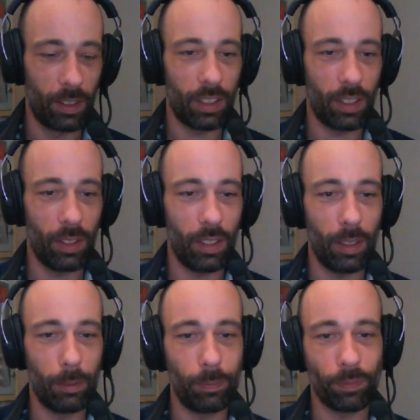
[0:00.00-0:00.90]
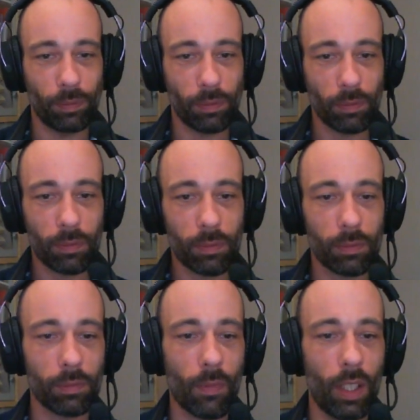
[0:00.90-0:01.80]
So
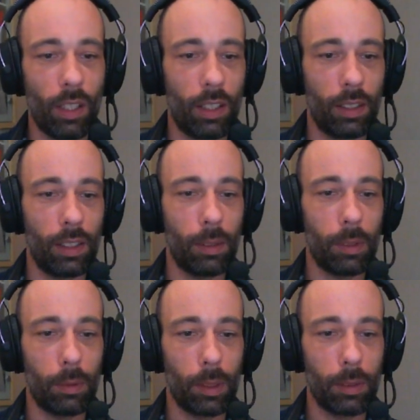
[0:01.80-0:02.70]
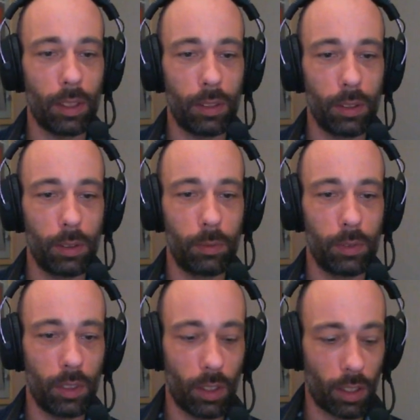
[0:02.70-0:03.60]
yeah, I tend to
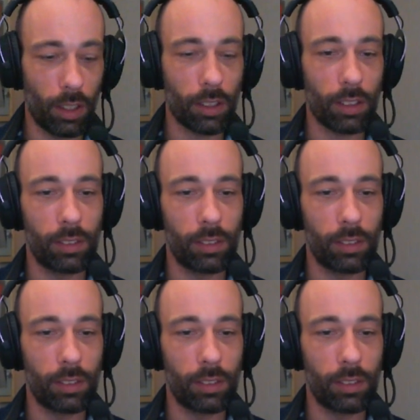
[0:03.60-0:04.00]
talk a lot.